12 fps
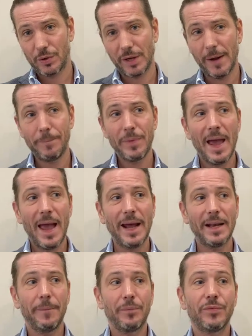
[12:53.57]
Okay,
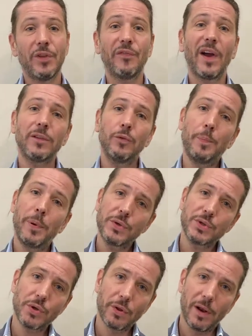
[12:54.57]
and the fact to
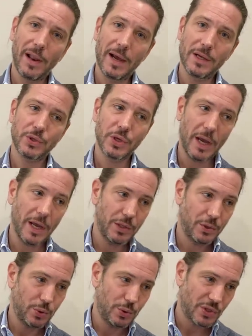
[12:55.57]
personalize
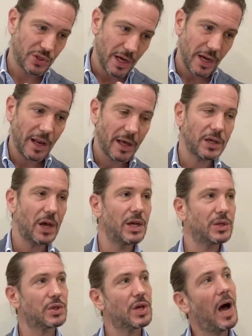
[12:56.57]
and to say that
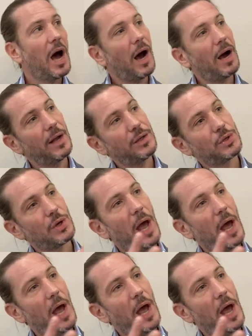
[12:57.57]
it's an